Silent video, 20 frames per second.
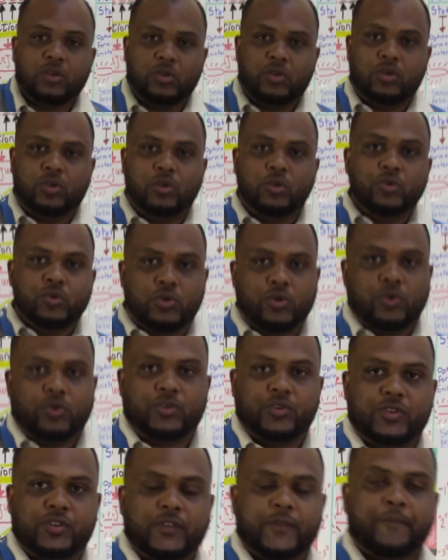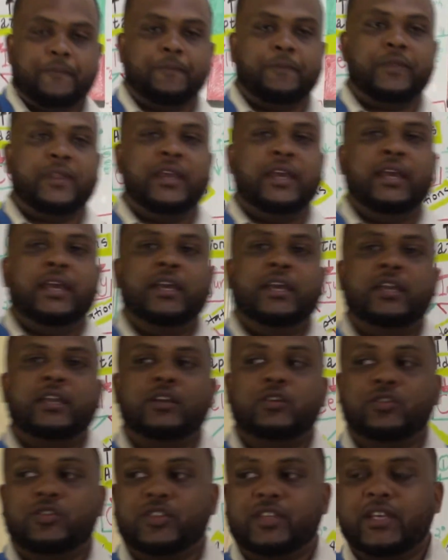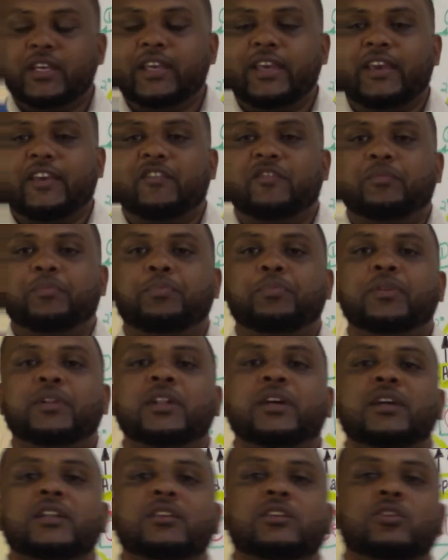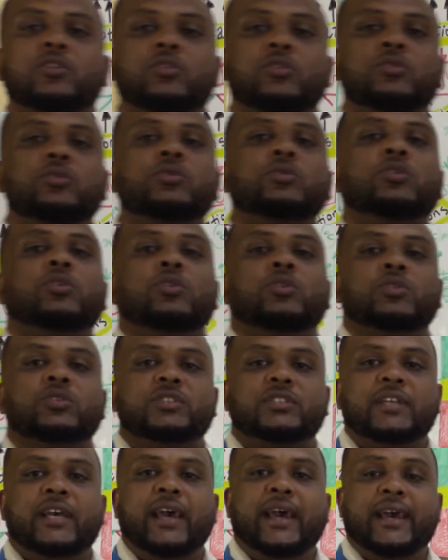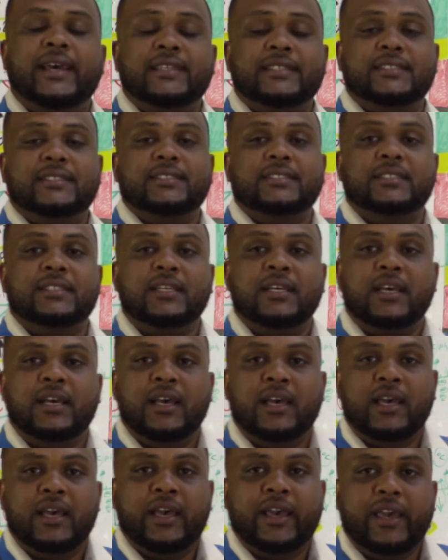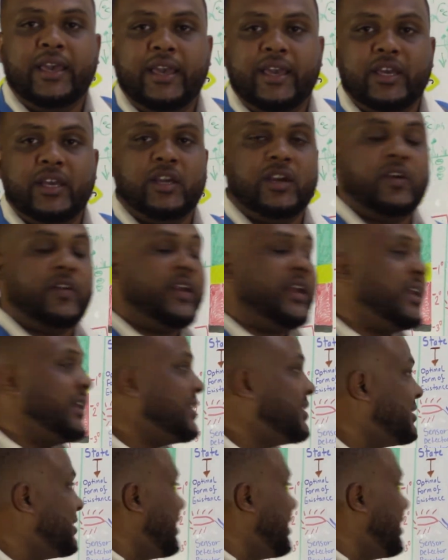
glucose. You see, if blood glucose has increased